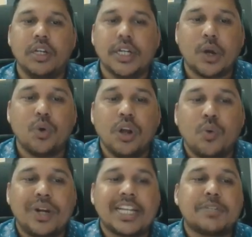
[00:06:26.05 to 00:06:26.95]
Now,
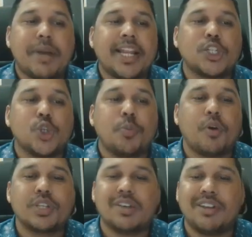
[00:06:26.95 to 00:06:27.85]
what is minus 2 power
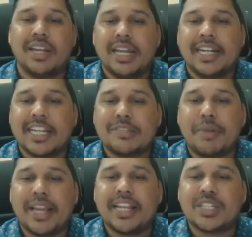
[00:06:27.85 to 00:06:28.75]
7? It is
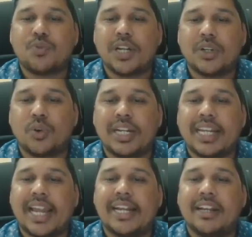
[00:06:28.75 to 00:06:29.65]
minus
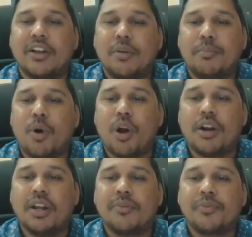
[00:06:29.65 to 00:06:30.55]
128
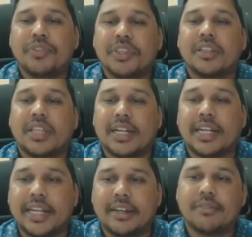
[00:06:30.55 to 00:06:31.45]
mod
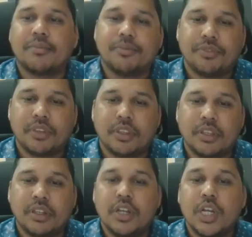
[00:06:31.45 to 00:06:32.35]
13.
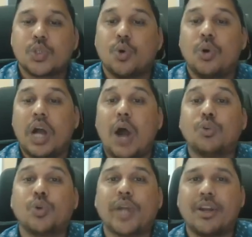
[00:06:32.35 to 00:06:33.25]
So, how
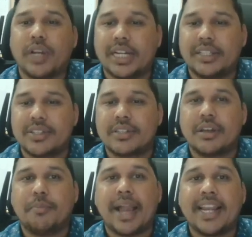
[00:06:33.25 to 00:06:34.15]
to calculate this?
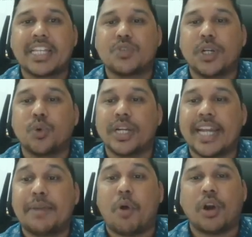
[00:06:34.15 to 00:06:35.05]
Minus
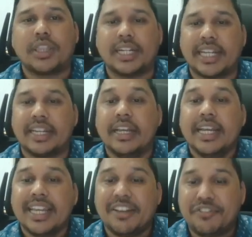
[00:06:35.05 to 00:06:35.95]
128 mod 13.
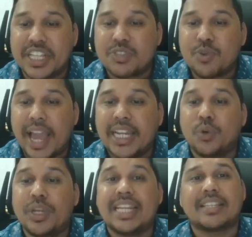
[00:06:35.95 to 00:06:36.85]
If this value
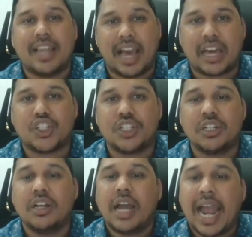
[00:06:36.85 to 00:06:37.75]
is large
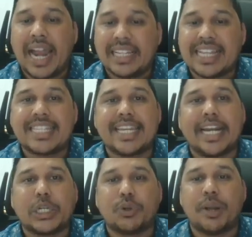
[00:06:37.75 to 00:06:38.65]
and there is a
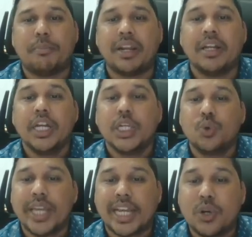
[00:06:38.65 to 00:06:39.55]
negative number, you
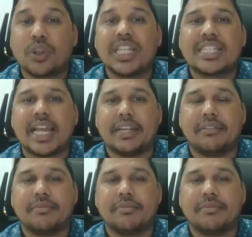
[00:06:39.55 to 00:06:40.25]
ignore the sign.